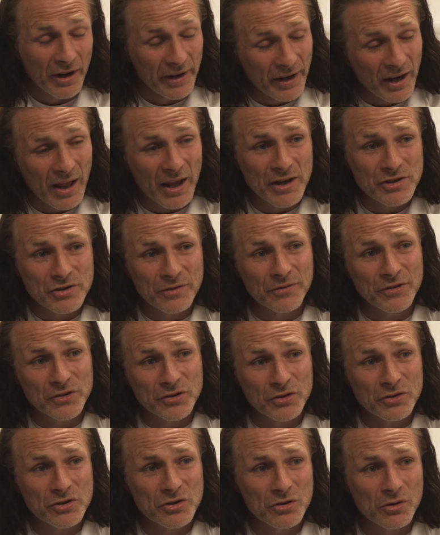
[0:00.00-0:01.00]
And Elijah, for
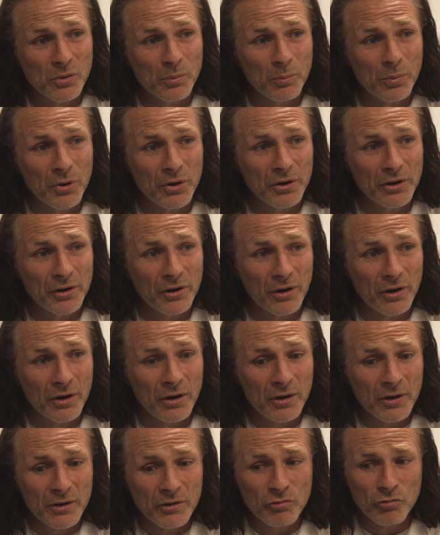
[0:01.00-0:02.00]
such a young boy,
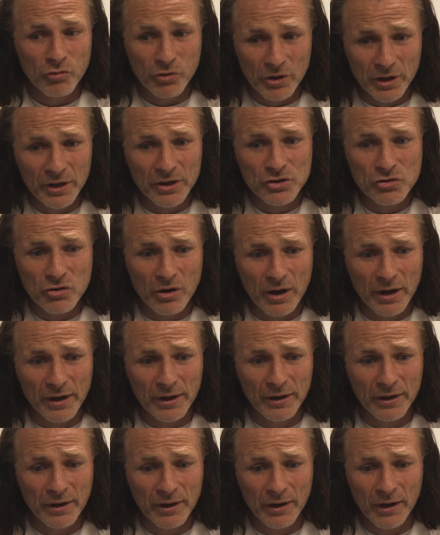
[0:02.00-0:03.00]
really
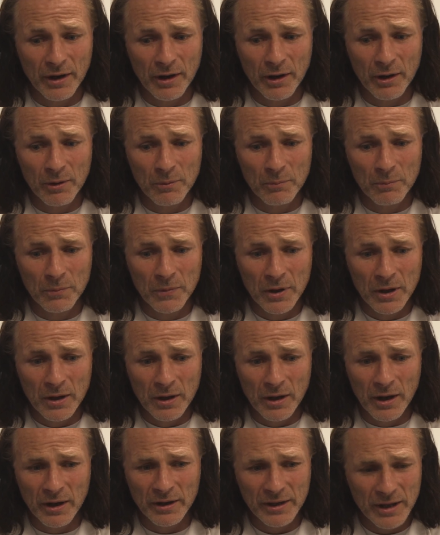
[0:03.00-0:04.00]
trying
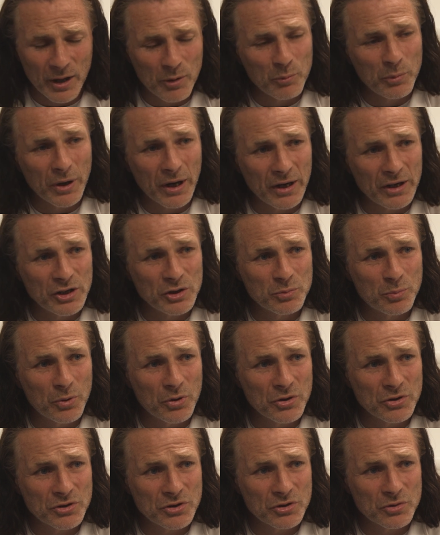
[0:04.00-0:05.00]
and getting behind his
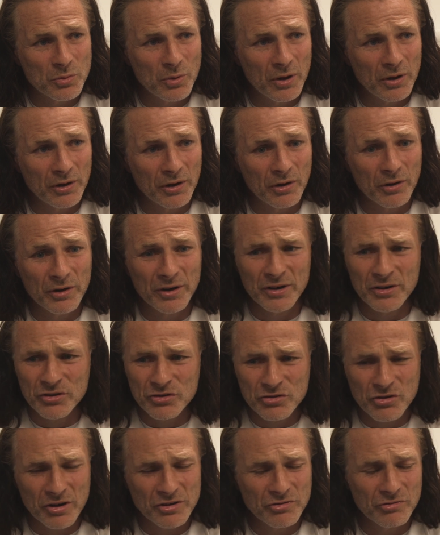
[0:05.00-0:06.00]
boys as well, And in
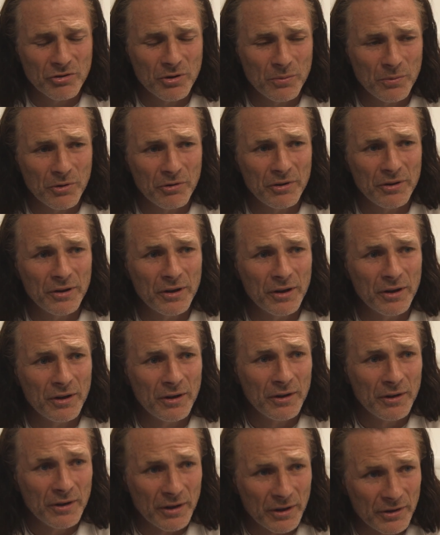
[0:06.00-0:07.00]
the dressing room, they're in
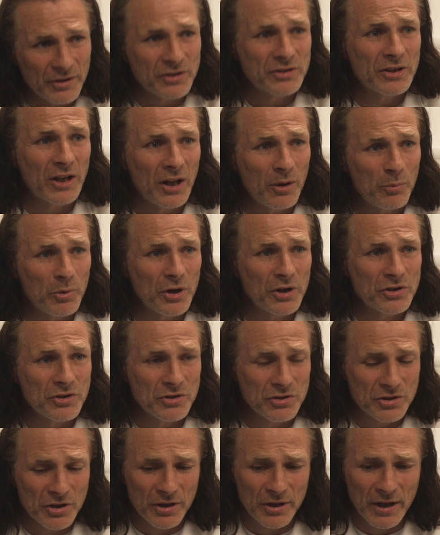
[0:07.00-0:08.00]
the
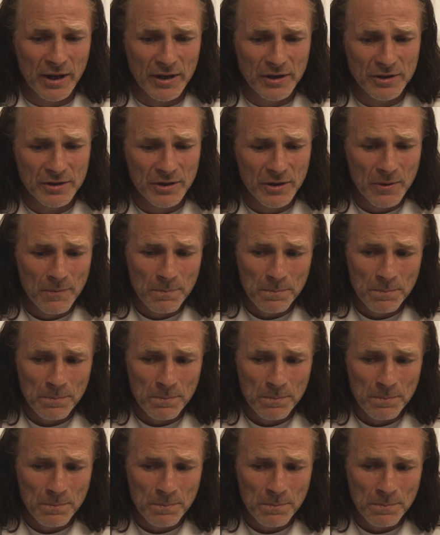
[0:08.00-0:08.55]
celebrations at the end.